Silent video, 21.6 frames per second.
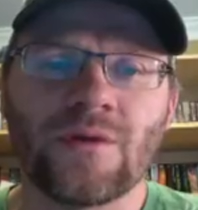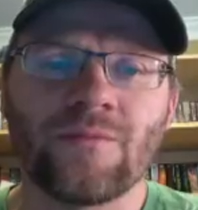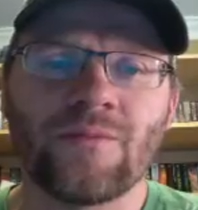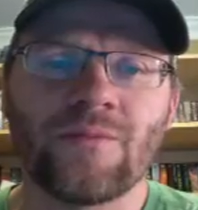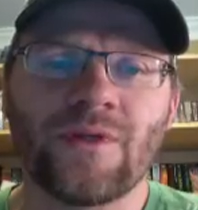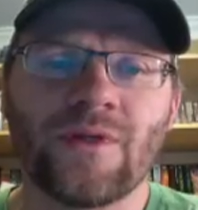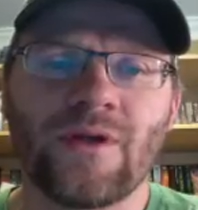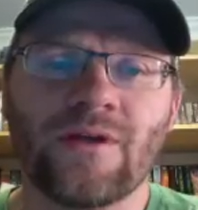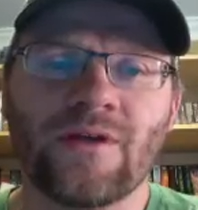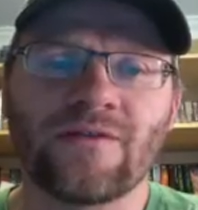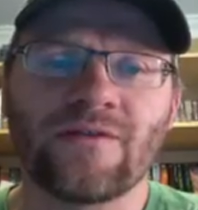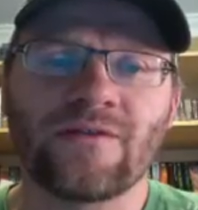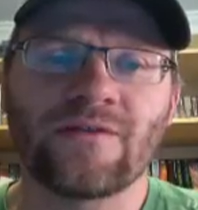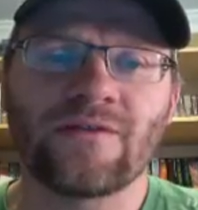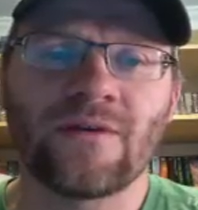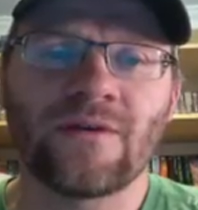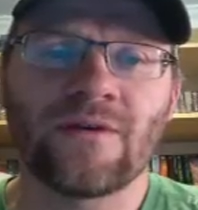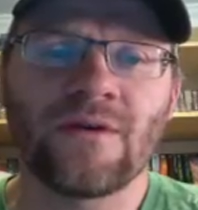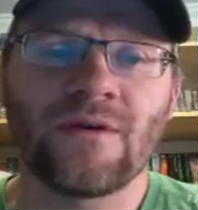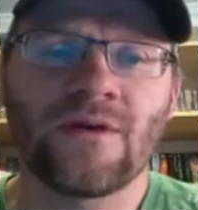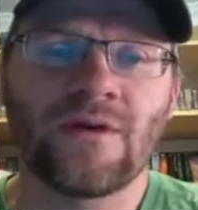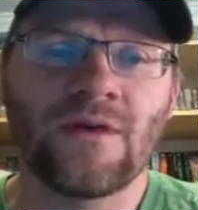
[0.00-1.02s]
plus
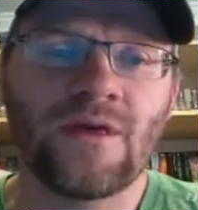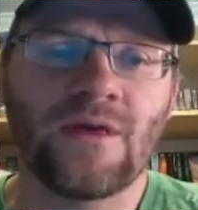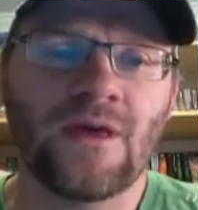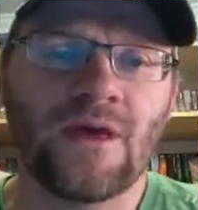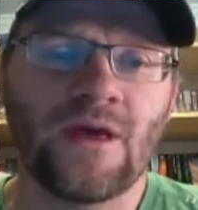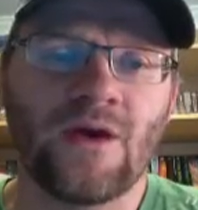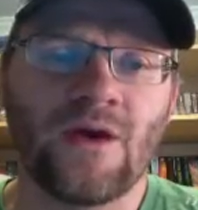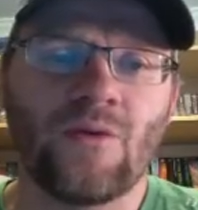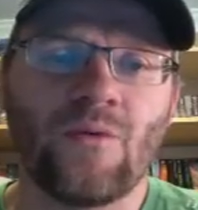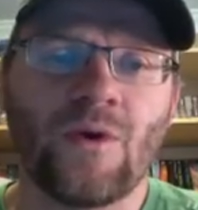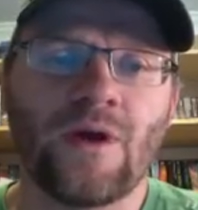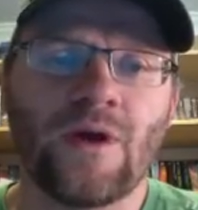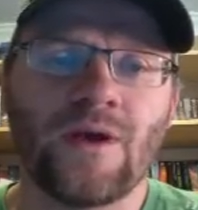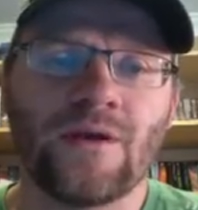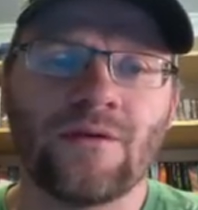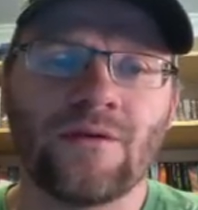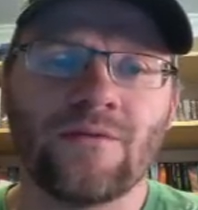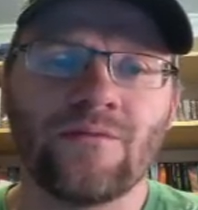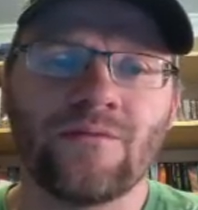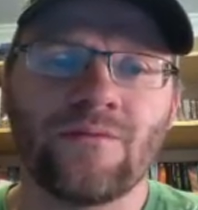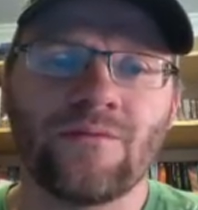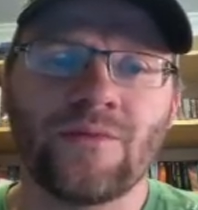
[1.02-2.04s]
1